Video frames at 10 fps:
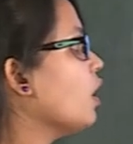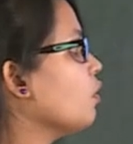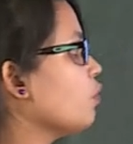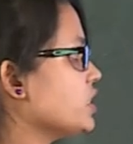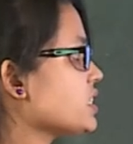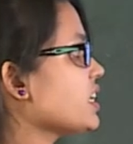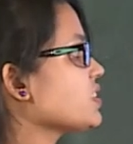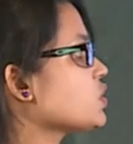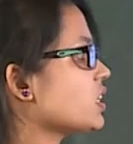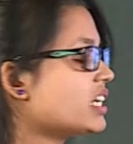which is
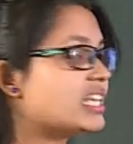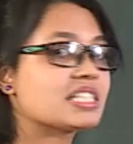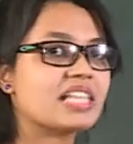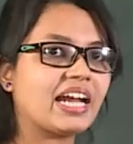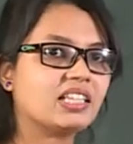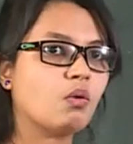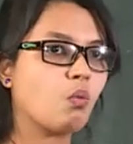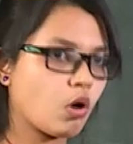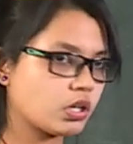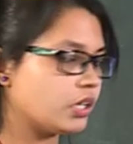constructed inside the
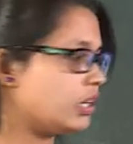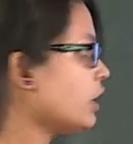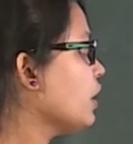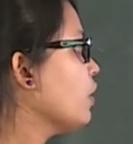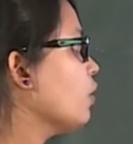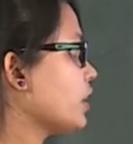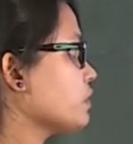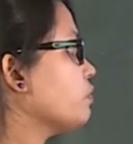water. Okay,